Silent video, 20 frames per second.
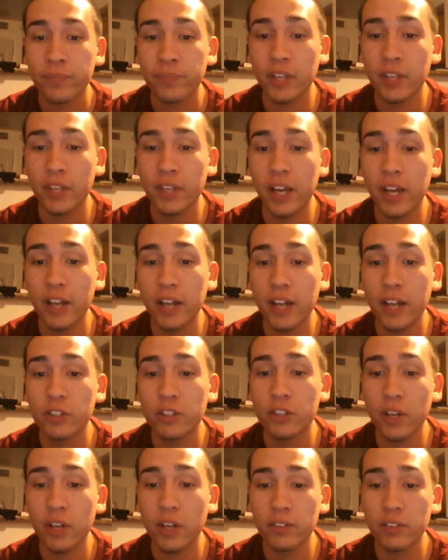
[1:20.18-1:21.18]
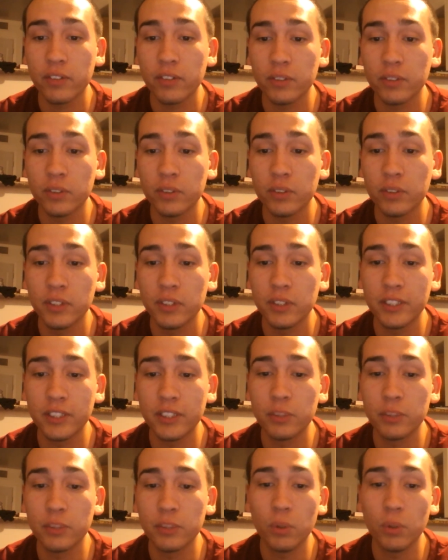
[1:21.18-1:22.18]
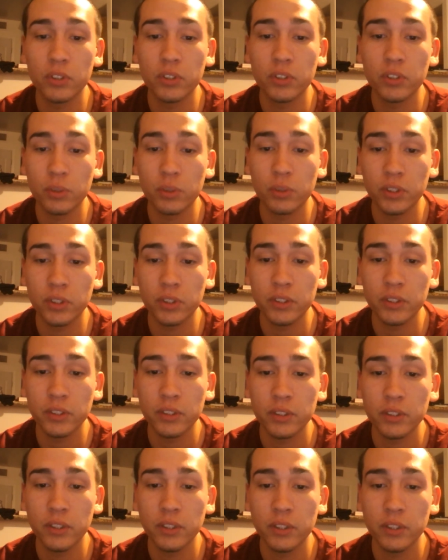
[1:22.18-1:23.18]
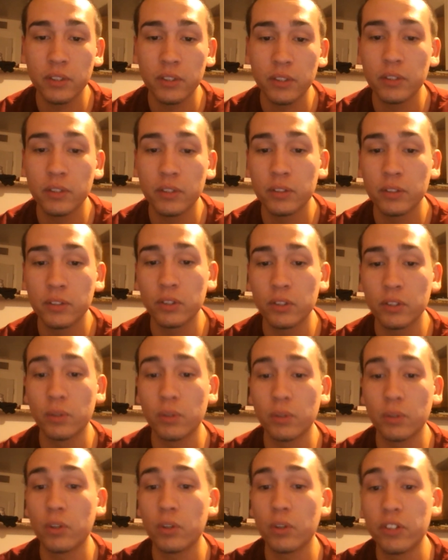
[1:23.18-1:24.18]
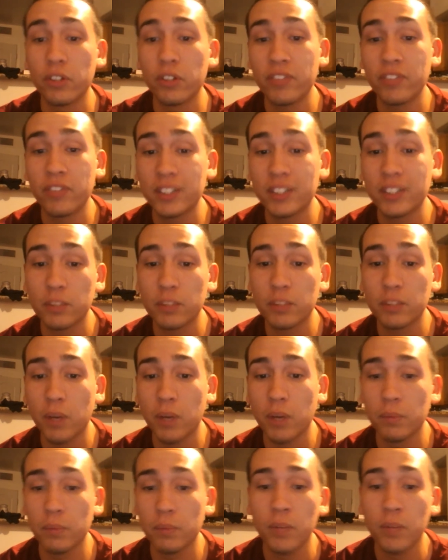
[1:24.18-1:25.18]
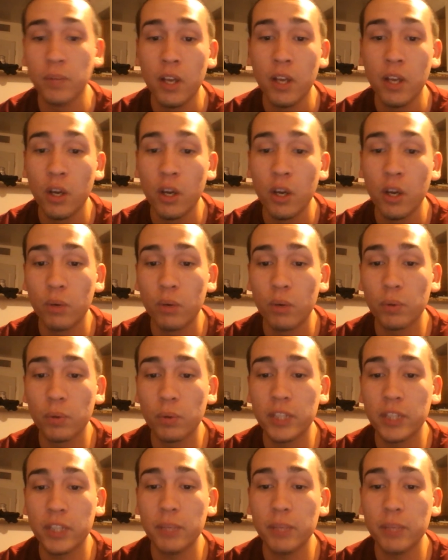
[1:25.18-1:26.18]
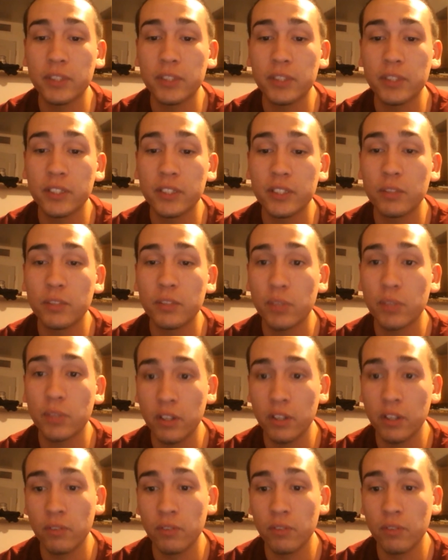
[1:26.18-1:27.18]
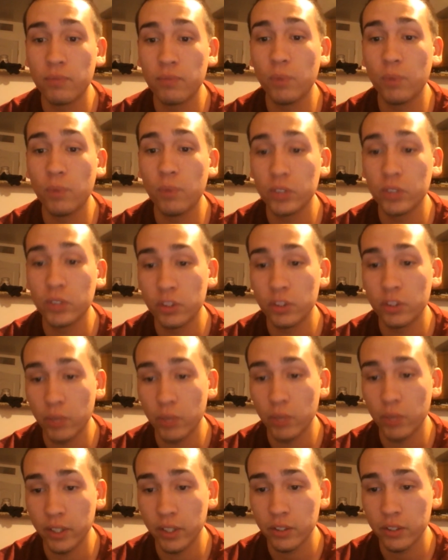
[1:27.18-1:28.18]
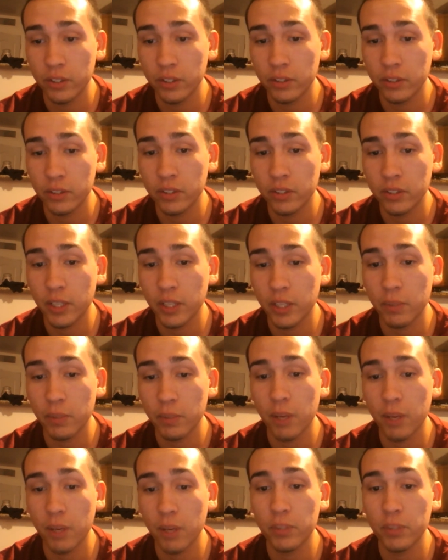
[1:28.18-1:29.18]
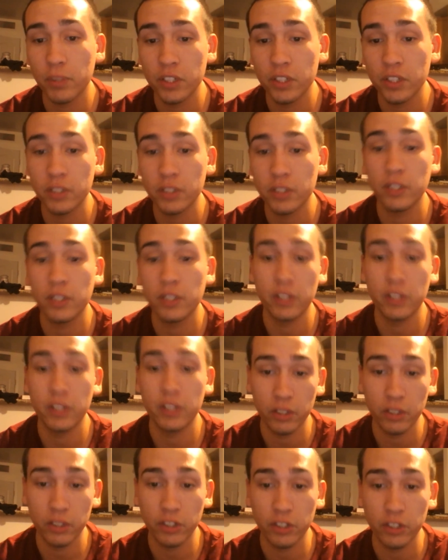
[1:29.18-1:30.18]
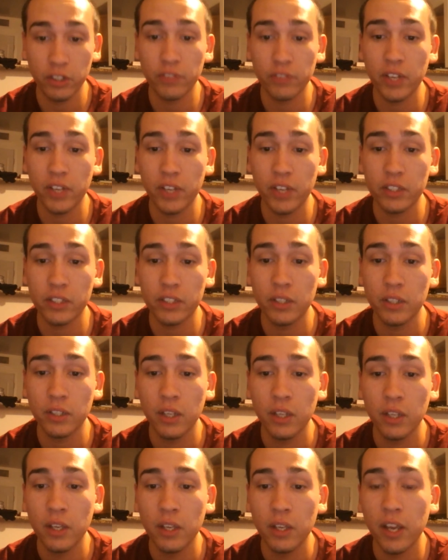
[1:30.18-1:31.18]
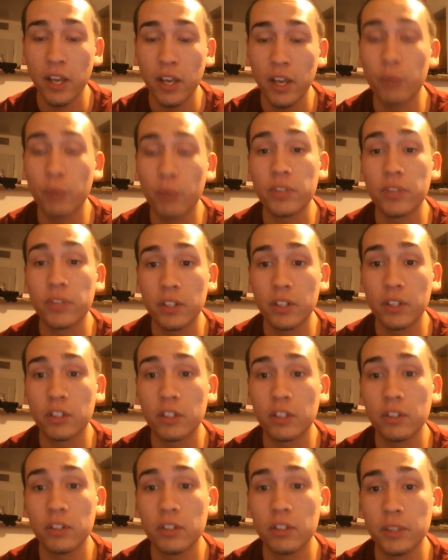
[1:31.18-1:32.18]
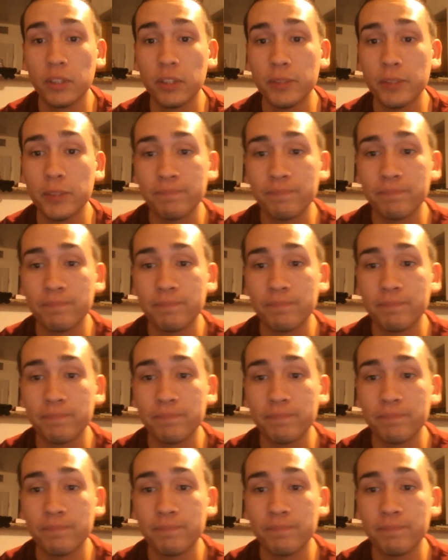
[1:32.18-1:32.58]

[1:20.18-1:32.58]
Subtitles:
A high drive level leads to more distortions, so in order to fix this problem, we will keep the system within a voltage range to keep the operation in a linear fashion and within a current limit.